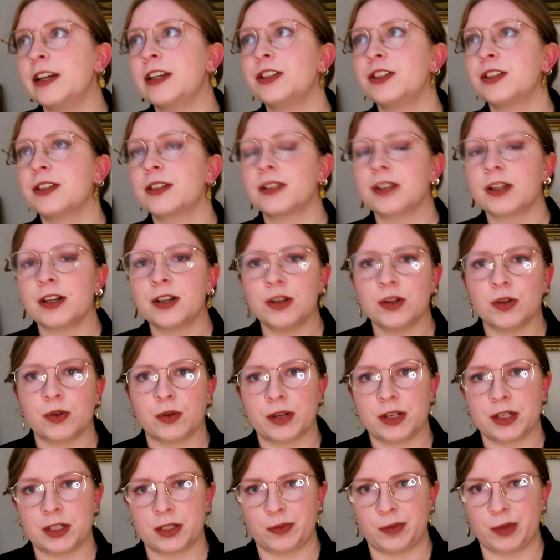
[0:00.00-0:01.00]
It just
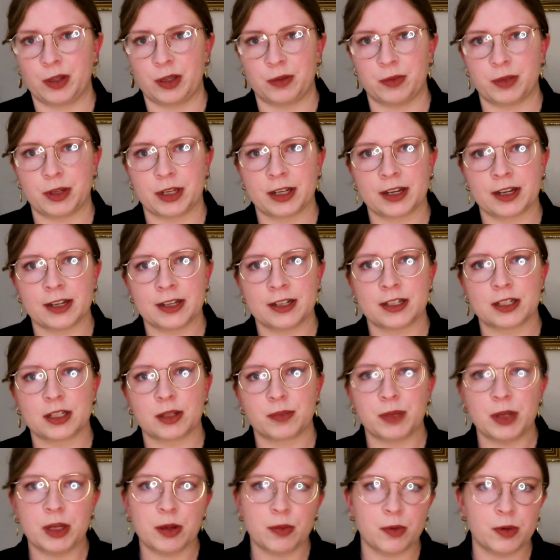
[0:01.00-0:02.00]
annoys me because the
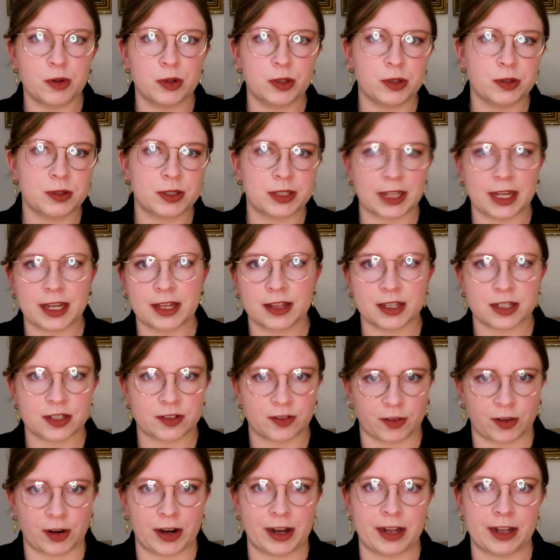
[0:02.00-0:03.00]
people who say this
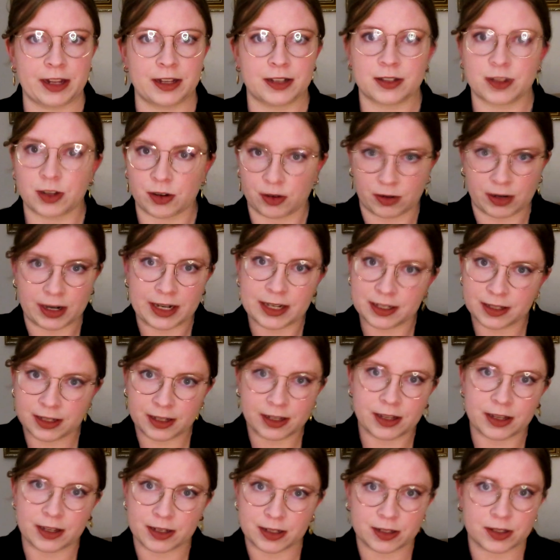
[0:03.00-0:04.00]
phrase, erasing
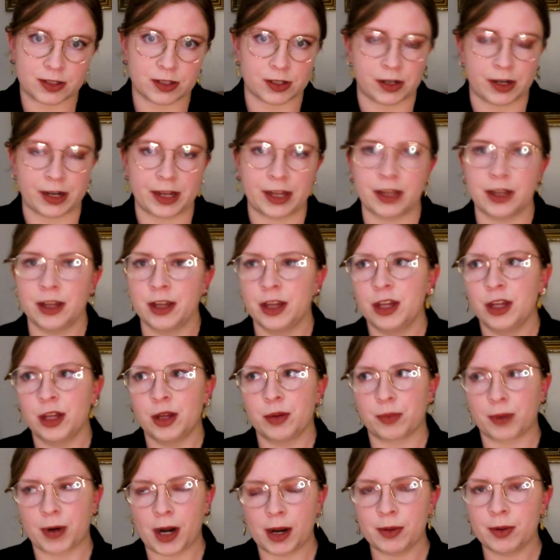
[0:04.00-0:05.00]
history,
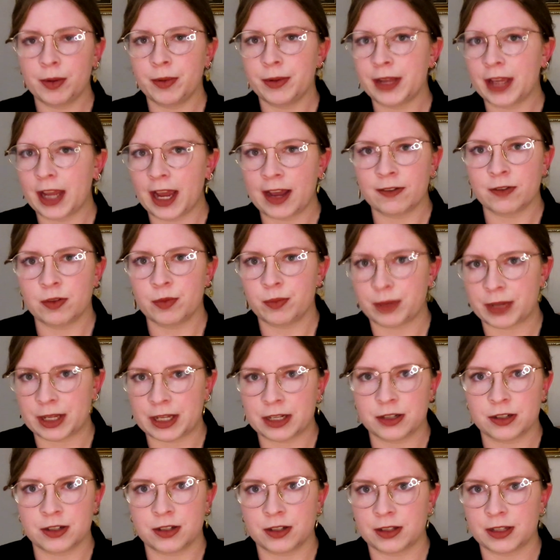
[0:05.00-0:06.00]
probably haven't
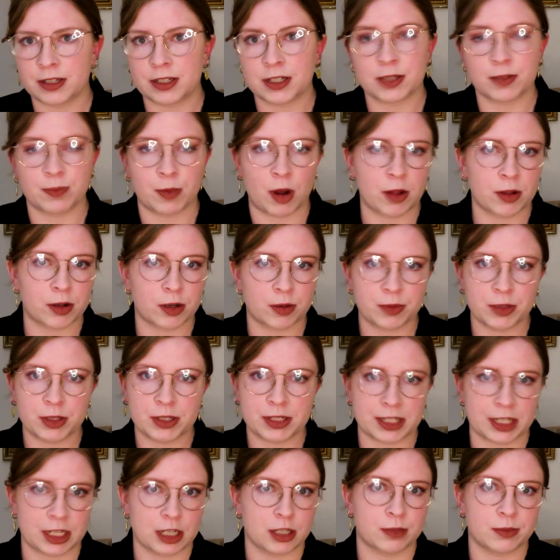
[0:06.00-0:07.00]
been to the smaller
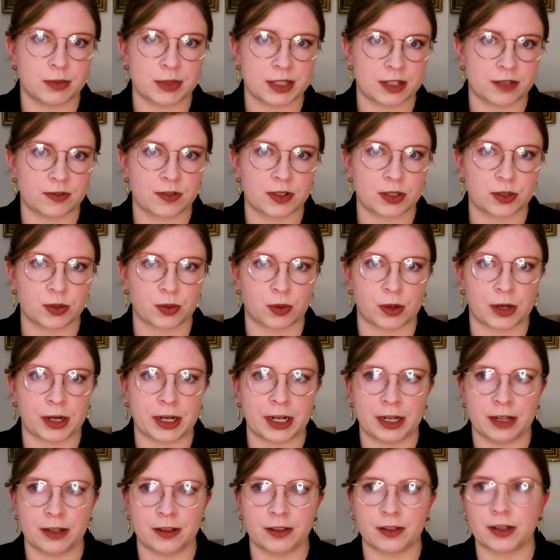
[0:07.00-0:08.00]
museums in
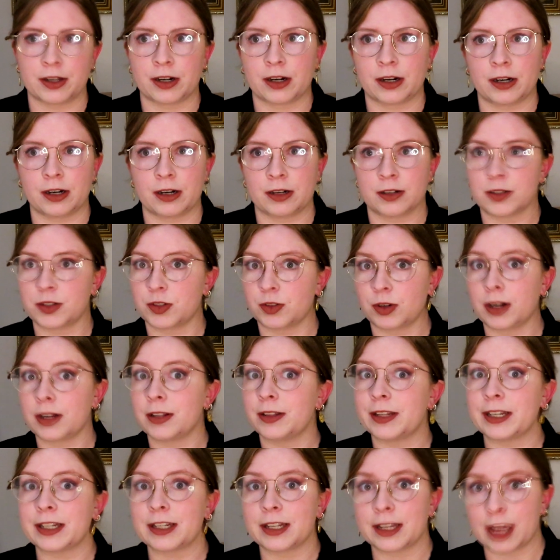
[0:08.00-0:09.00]
Victoria that are
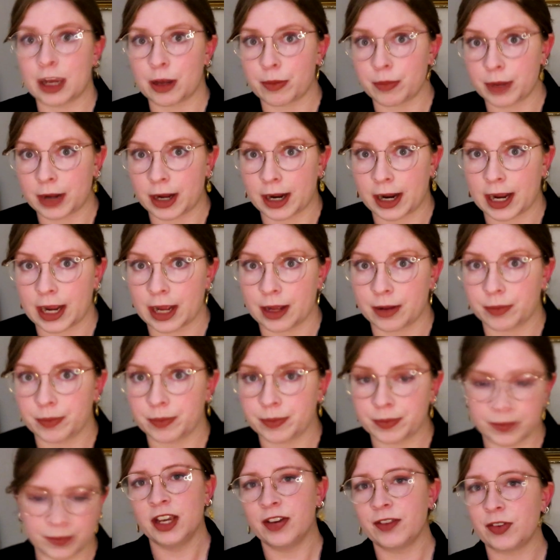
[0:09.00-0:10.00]
struggling to get by.
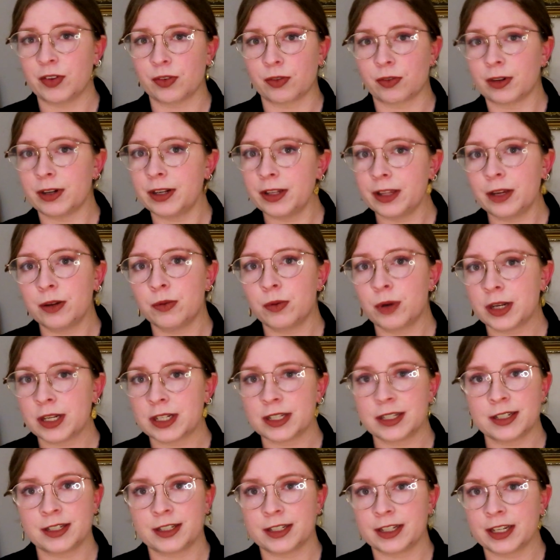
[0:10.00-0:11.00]
If you really want
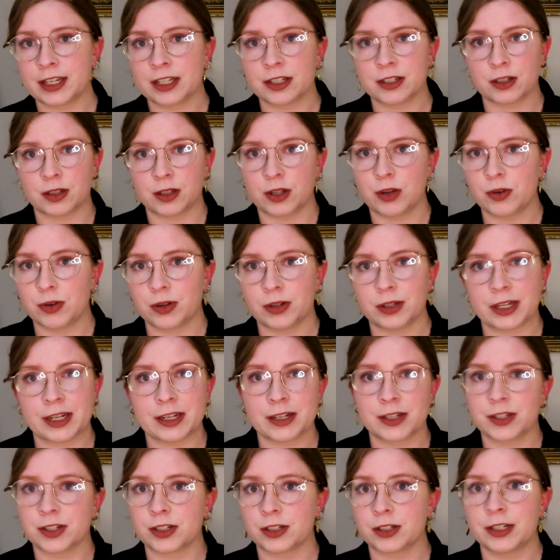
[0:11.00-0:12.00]
to dig into local
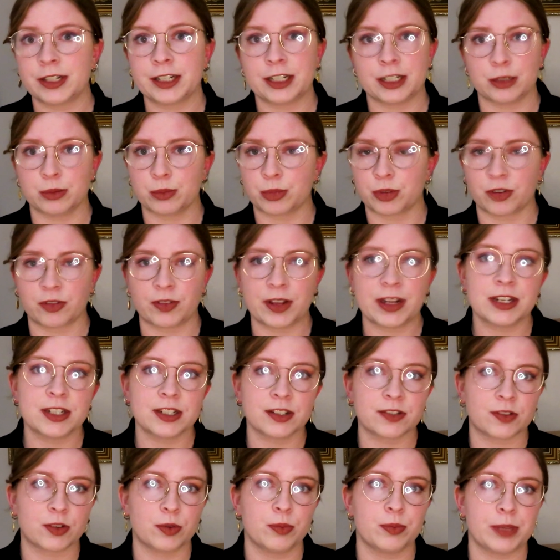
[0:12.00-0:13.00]
history and prevent
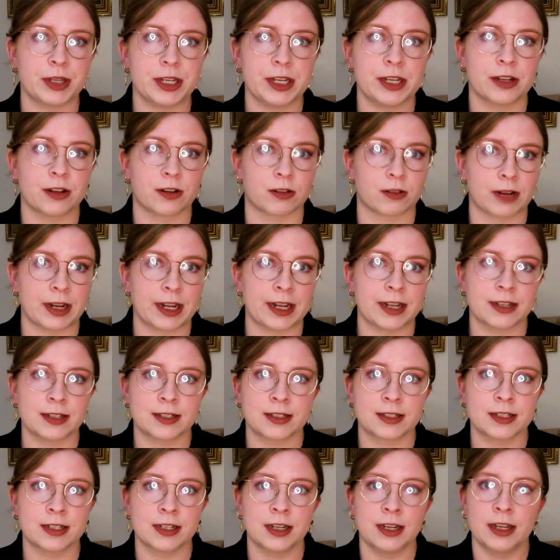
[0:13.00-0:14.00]
it from being
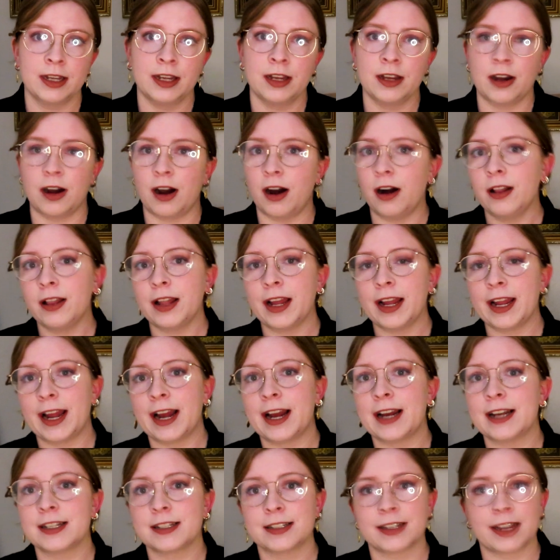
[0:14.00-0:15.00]
erased, all I
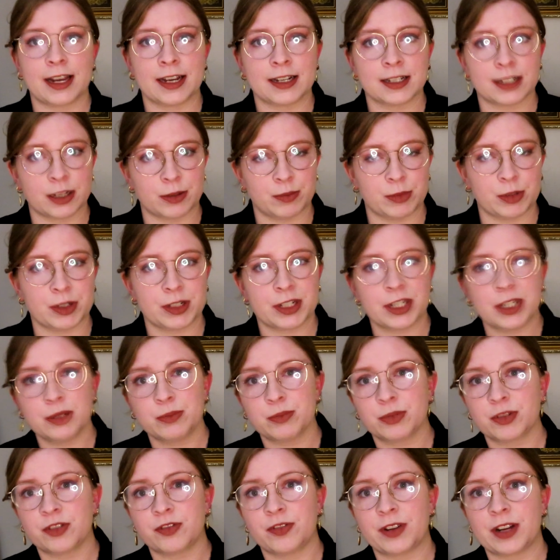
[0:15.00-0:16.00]
ask as a museum
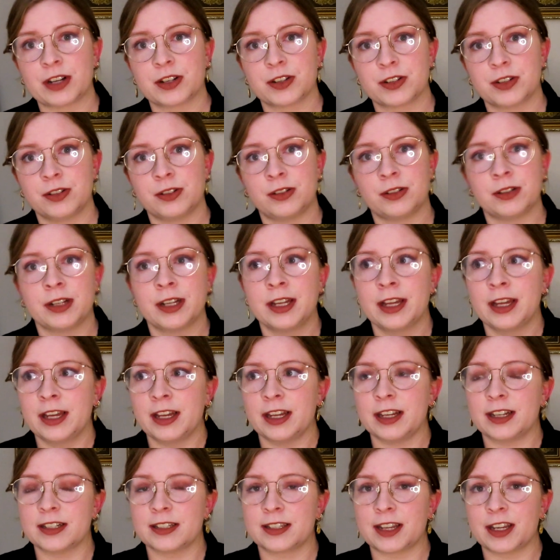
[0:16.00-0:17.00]
professional
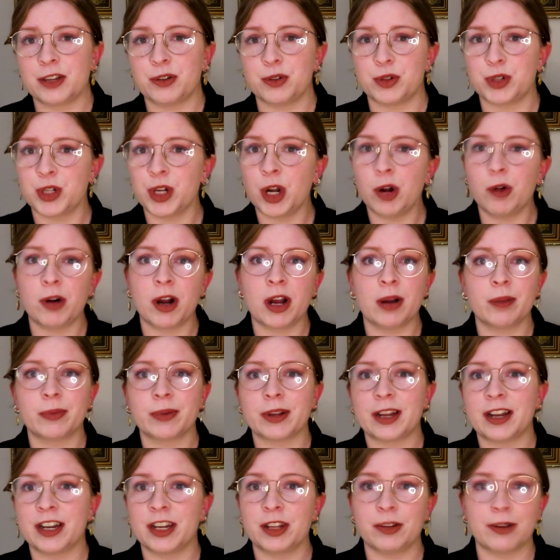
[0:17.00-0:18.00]
is that you show up
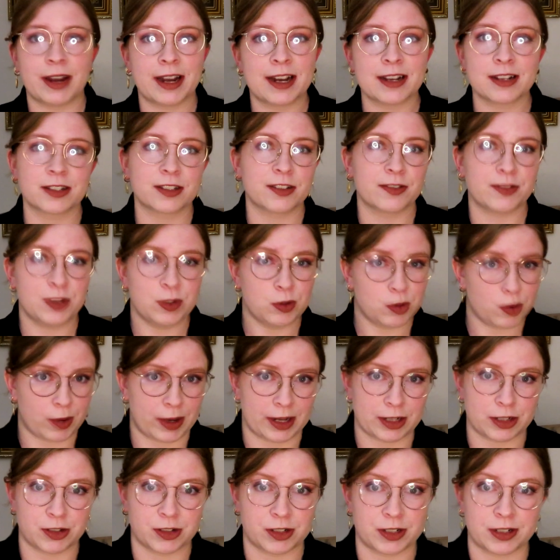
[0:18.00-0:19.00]
and you ask a few
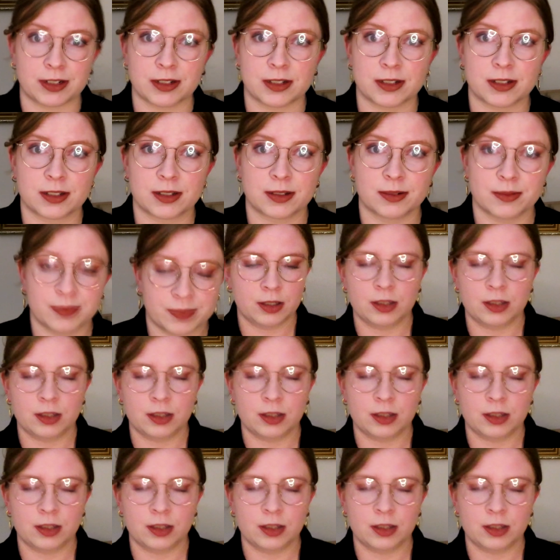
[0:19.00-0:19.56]
questions.